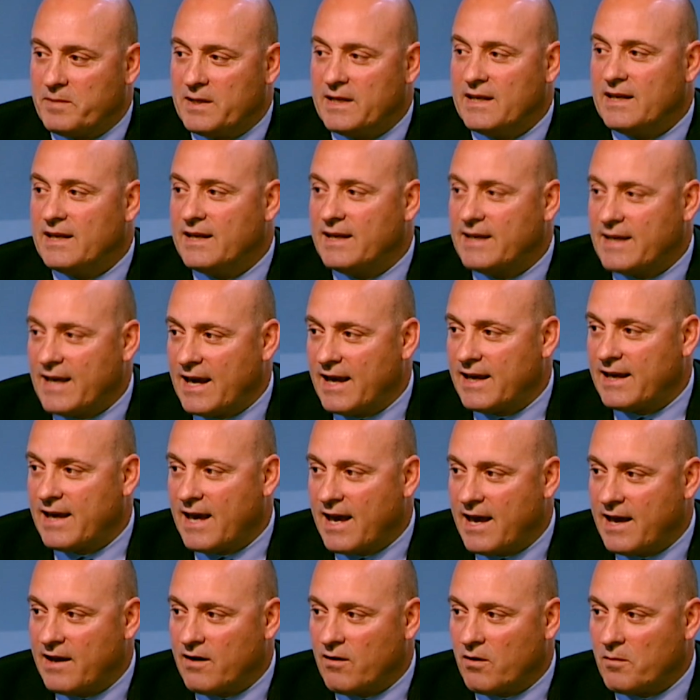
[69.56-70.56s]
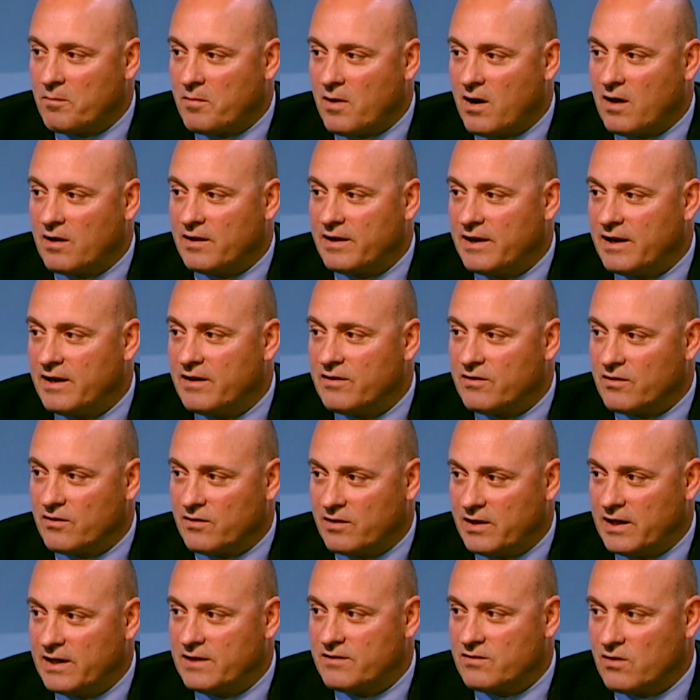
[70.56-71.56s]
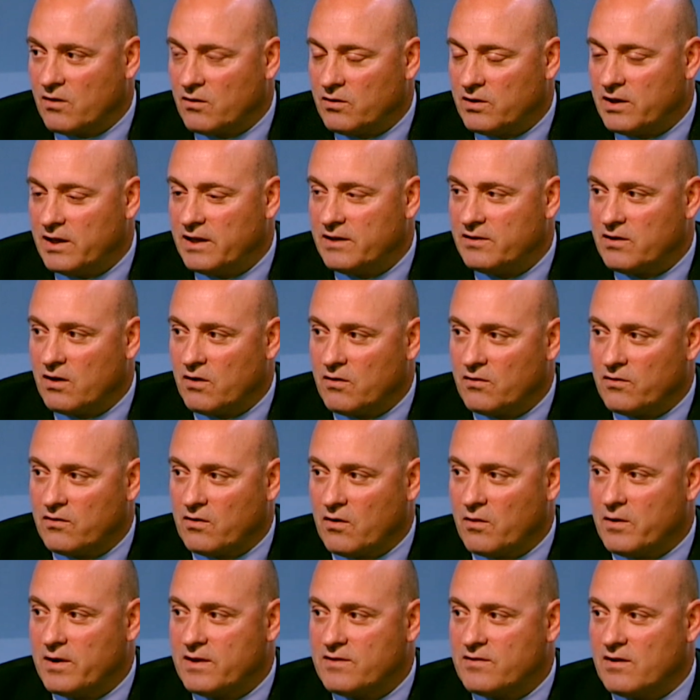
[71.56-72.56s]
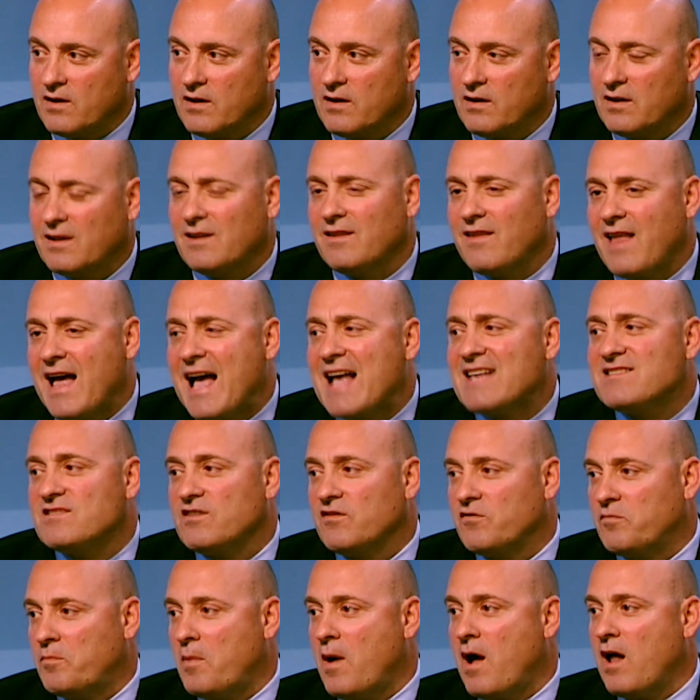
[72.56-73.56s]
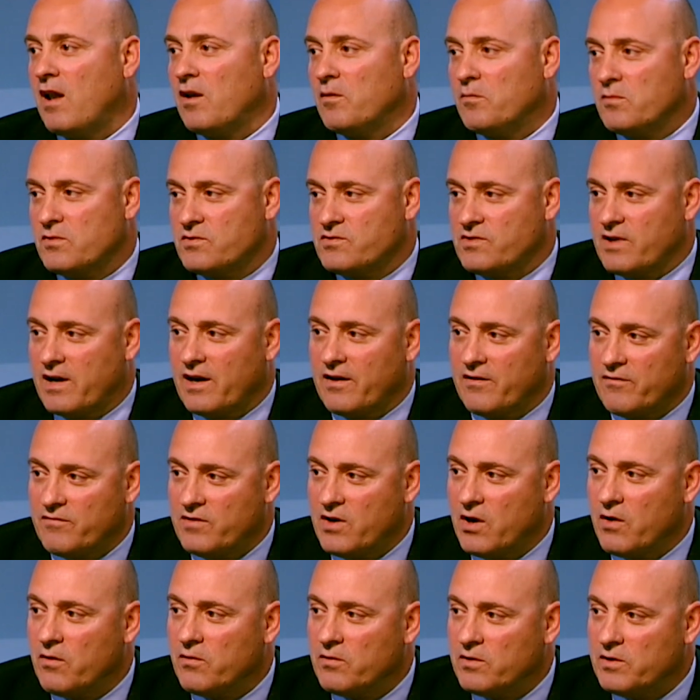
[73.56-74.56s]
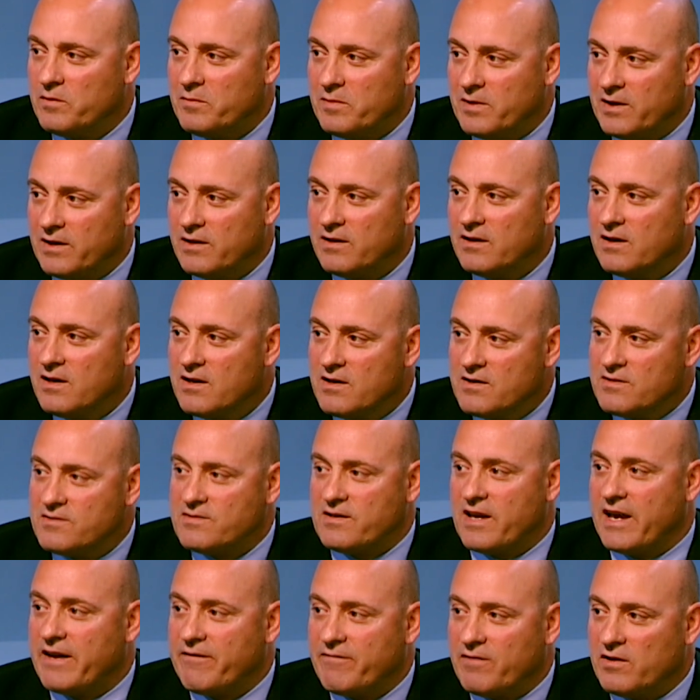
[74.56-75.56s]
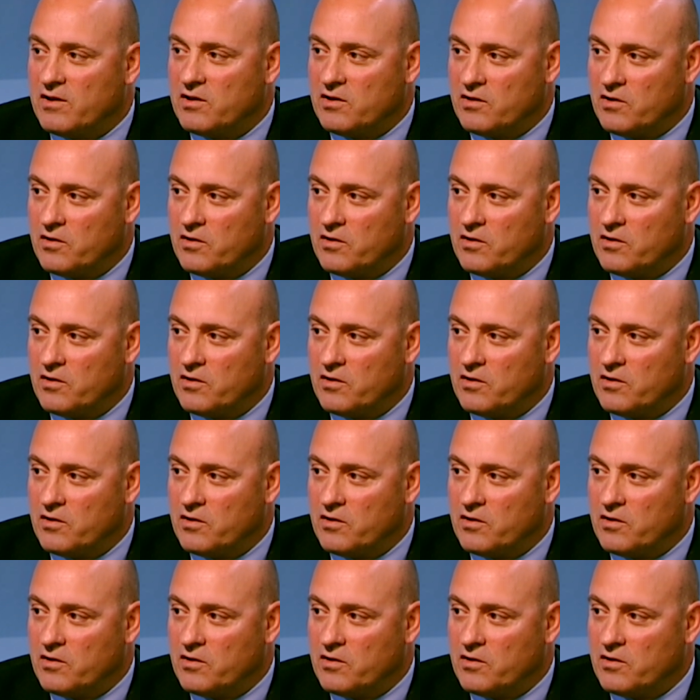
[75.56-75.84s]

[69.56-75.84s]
PEKK, or polyether ketone ketone, so it's a class of polymers that are known to be safe in the